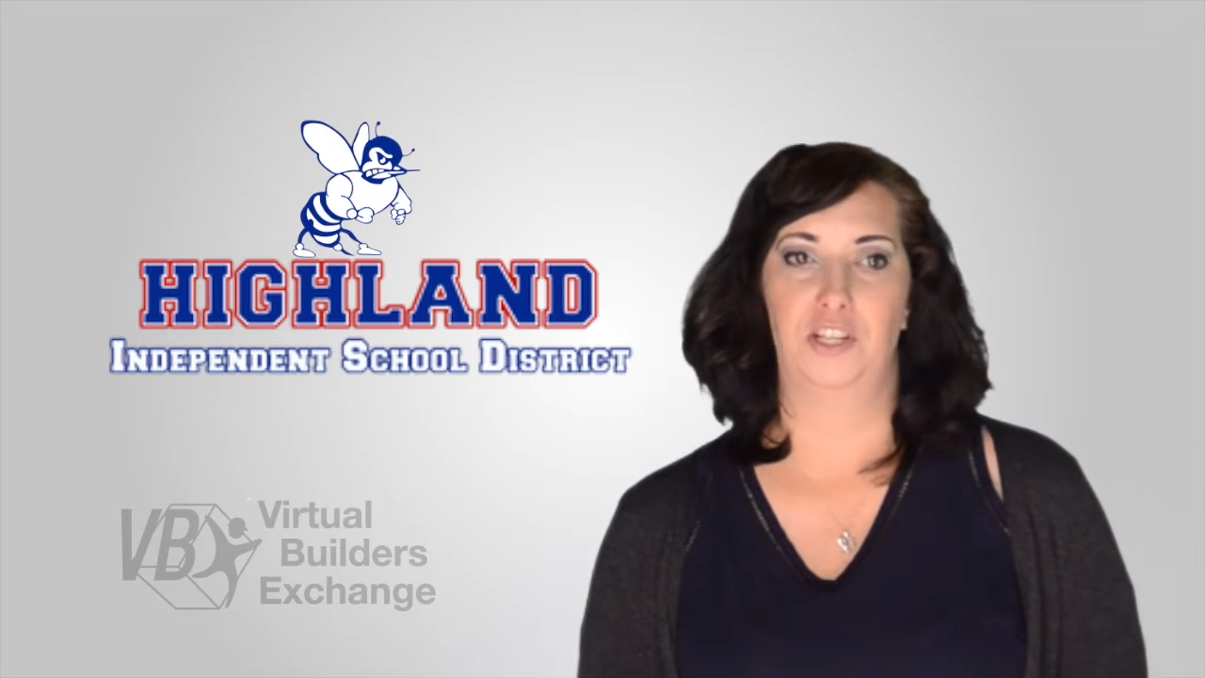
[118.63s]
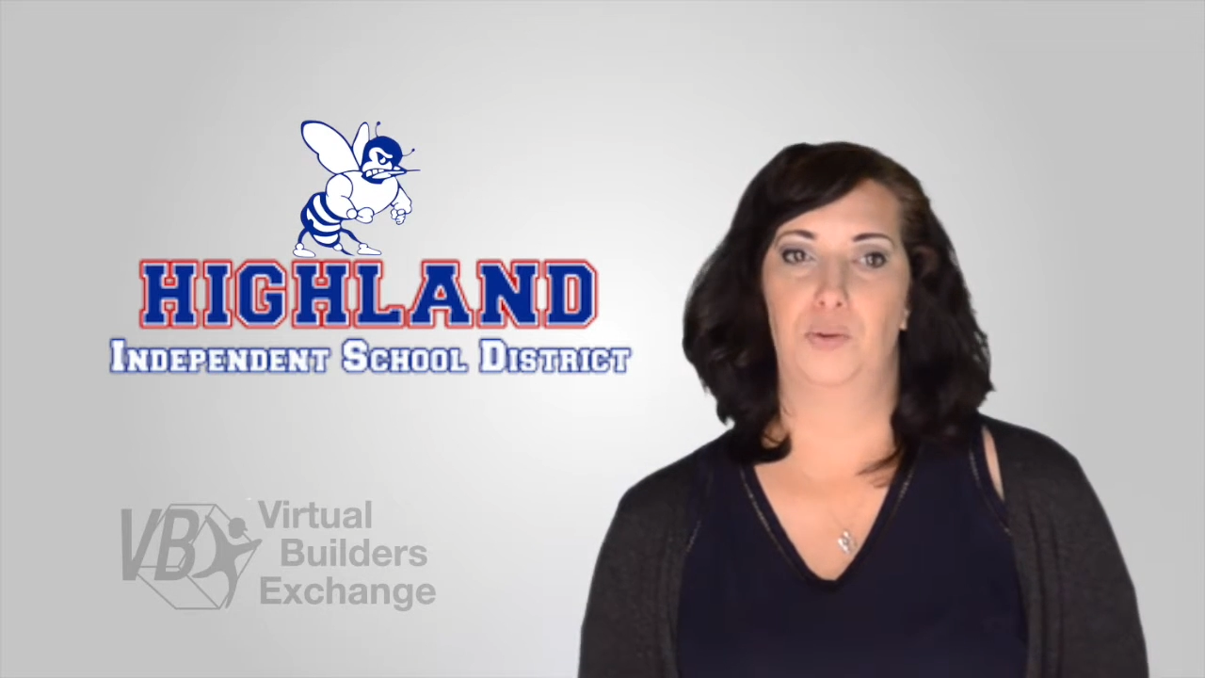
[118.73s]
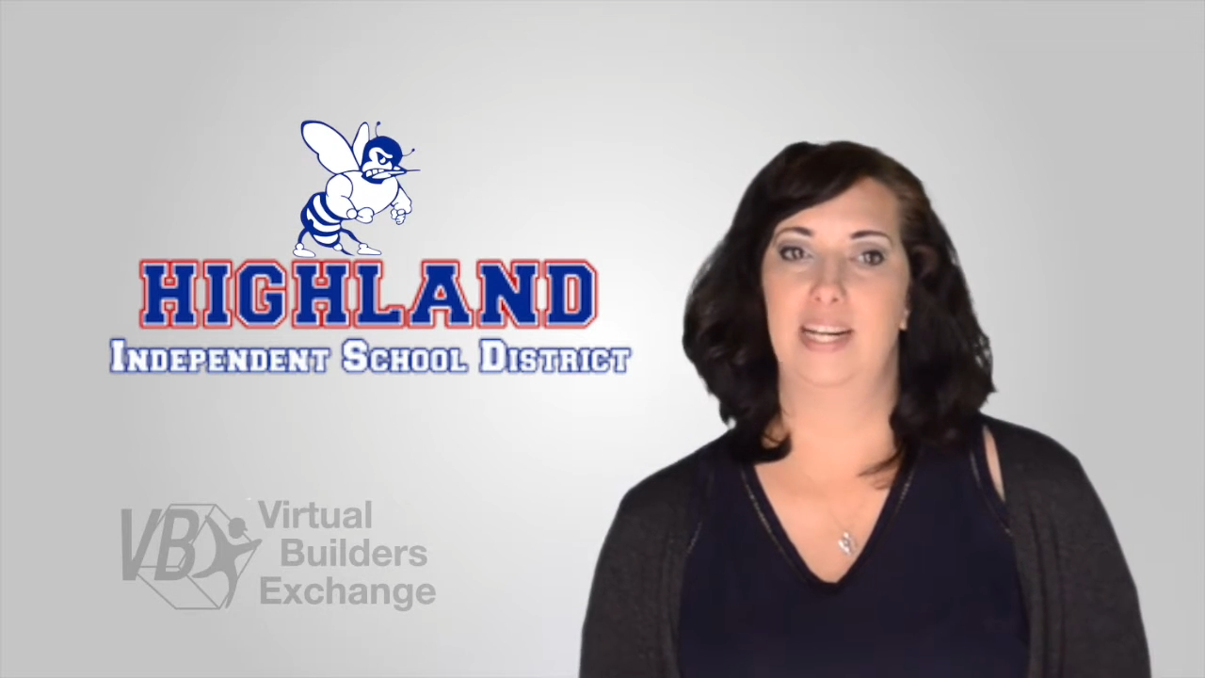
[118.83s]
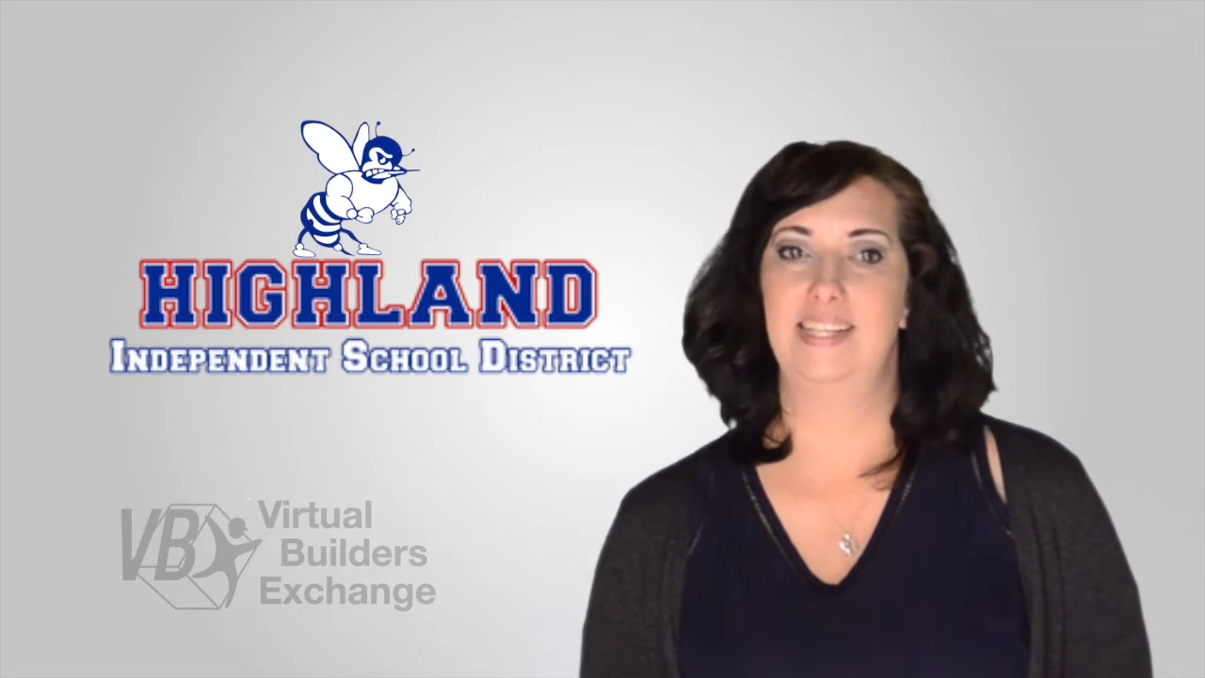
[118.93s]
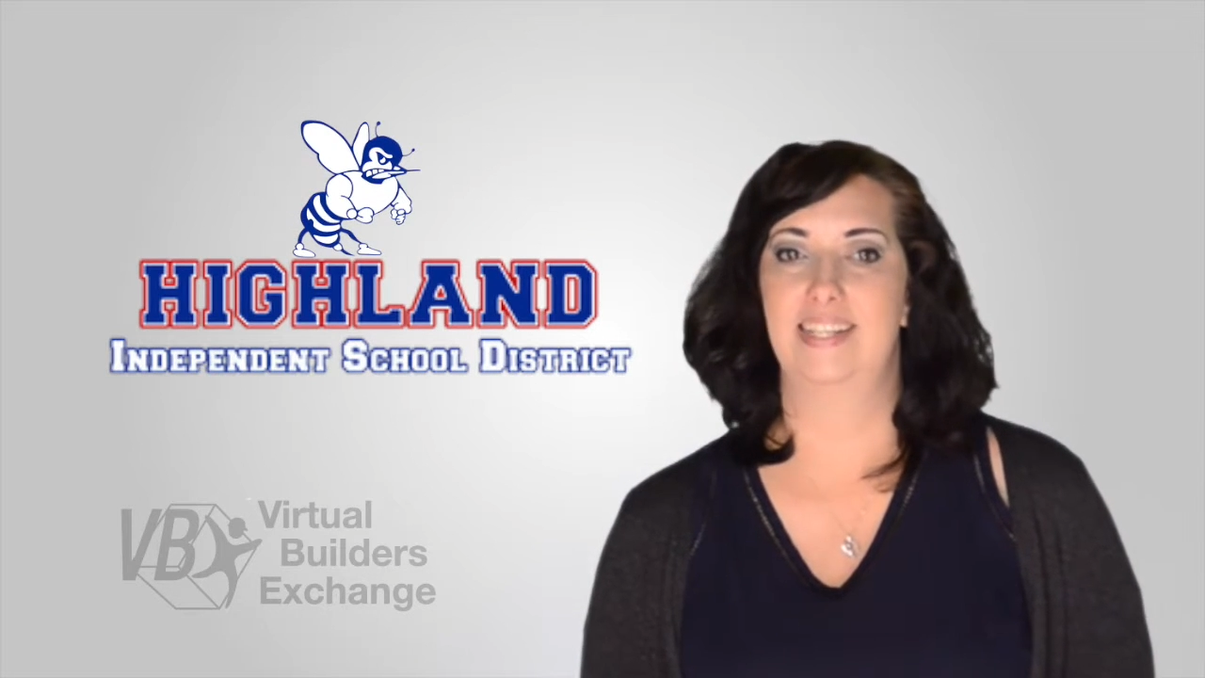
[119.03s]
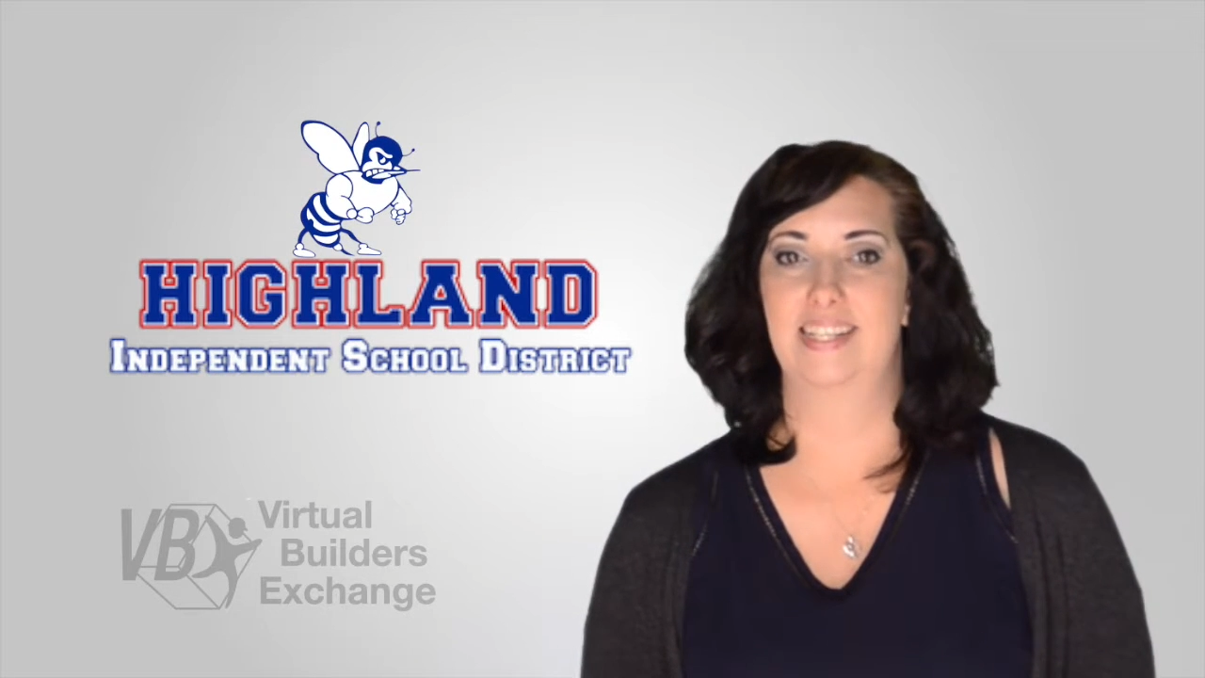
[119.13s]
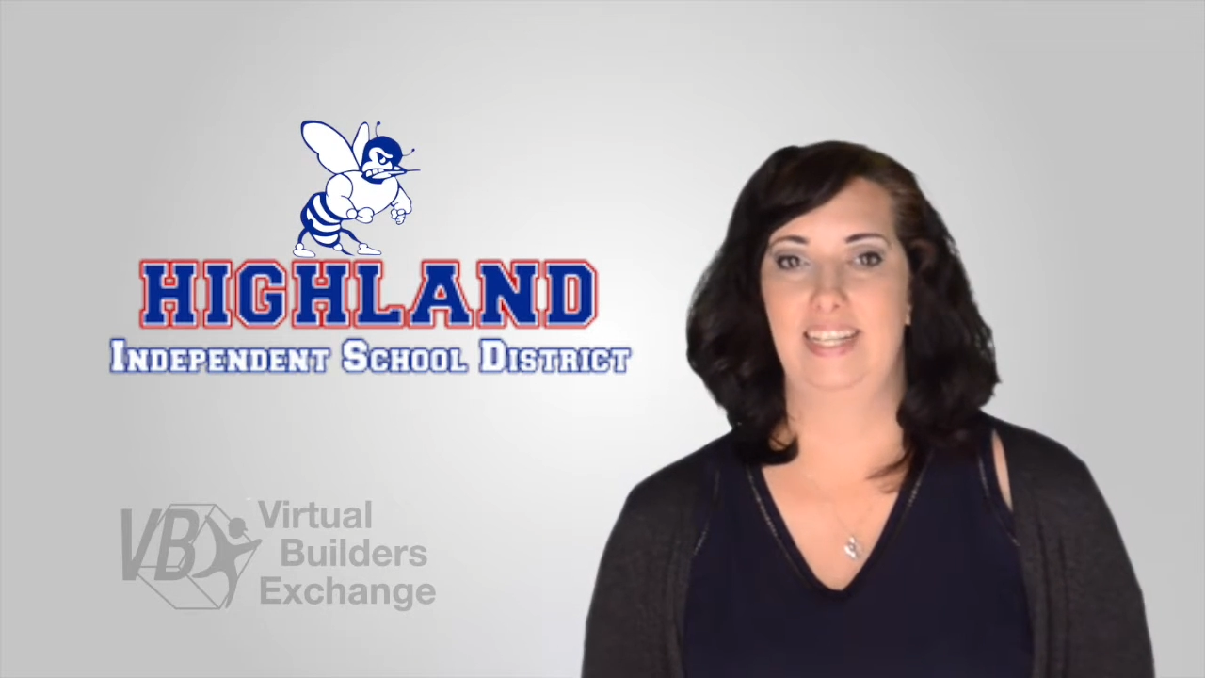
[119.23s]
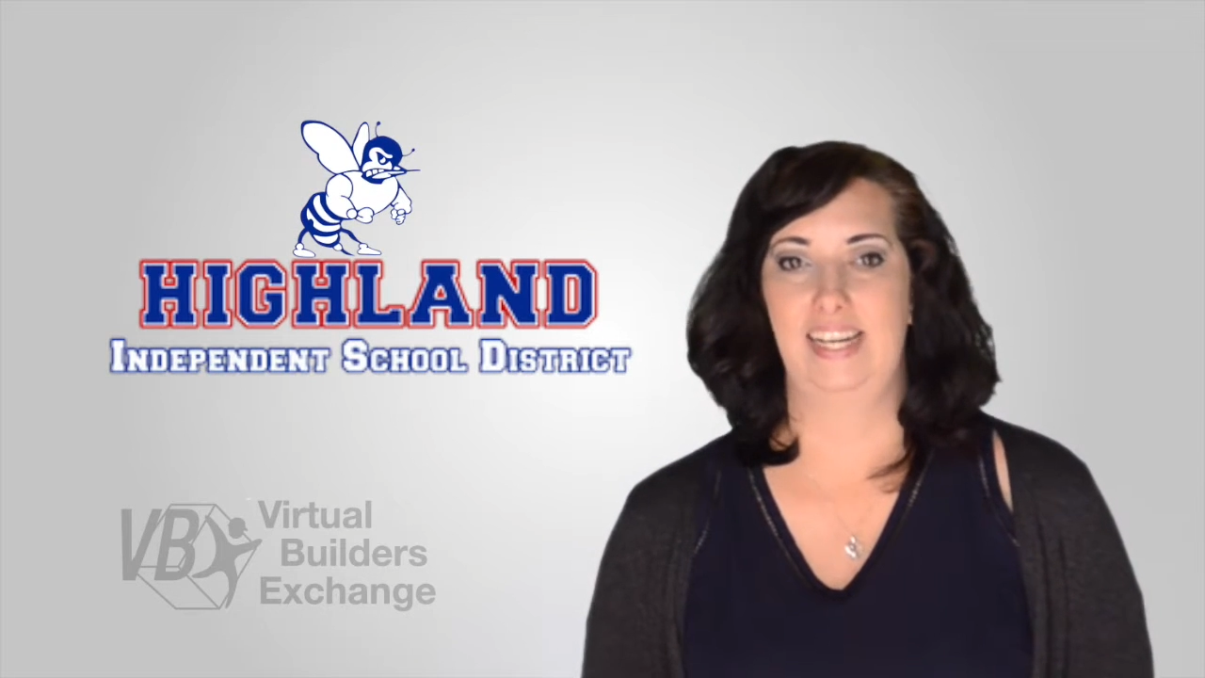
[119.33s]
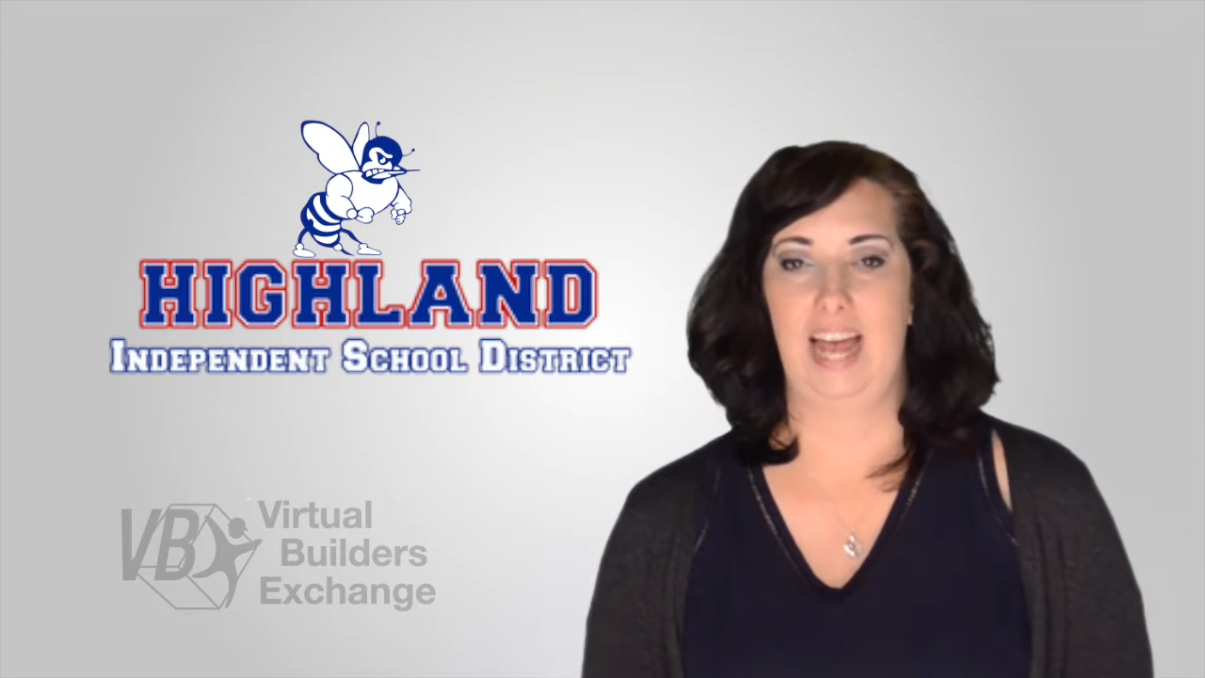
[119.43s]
2016